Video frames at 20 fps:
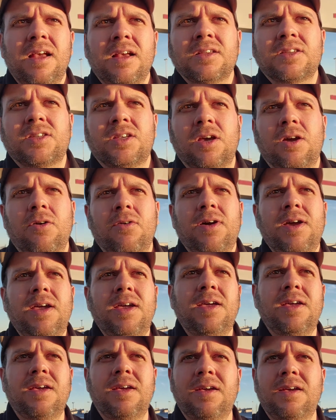So
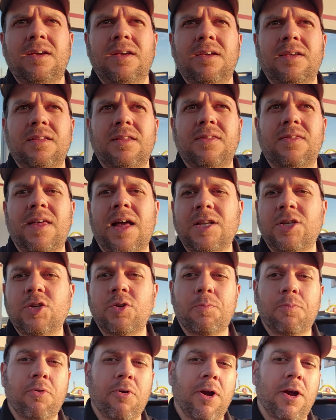that's your
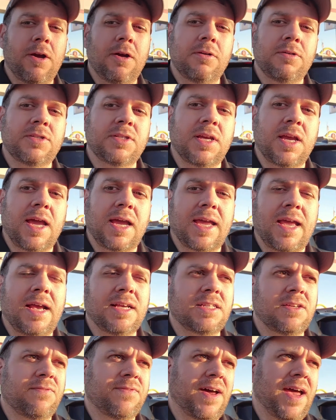pros. I
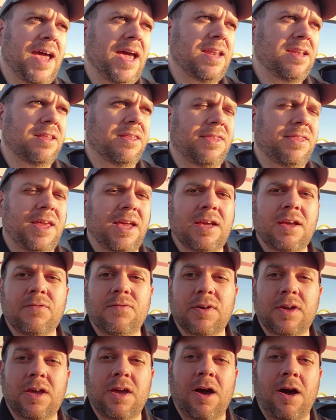guess if I had to think of
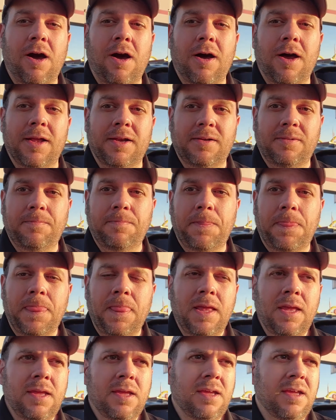a con,
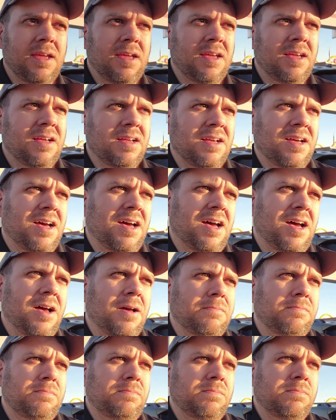
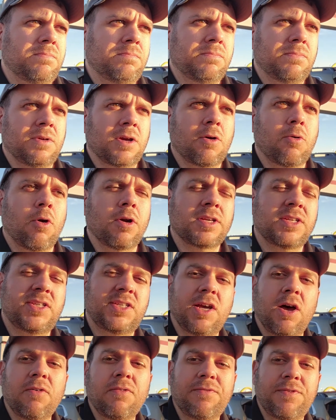of course,
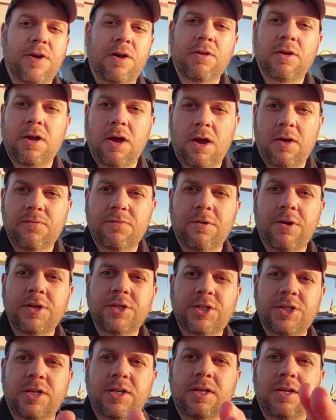cell phone
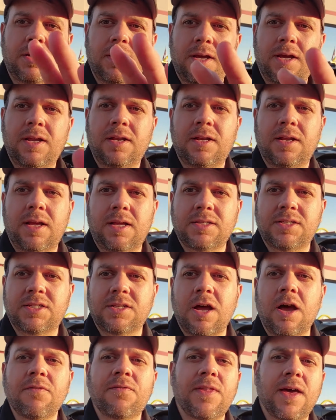coverage and
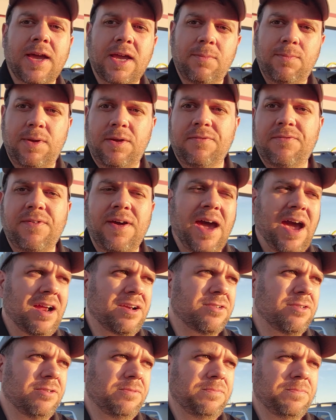stuff, that could be a
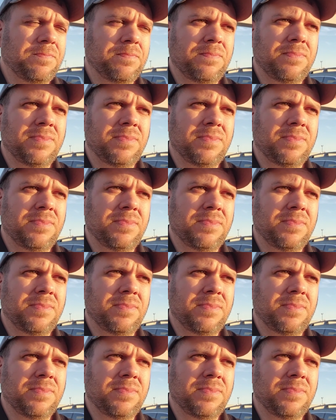factor.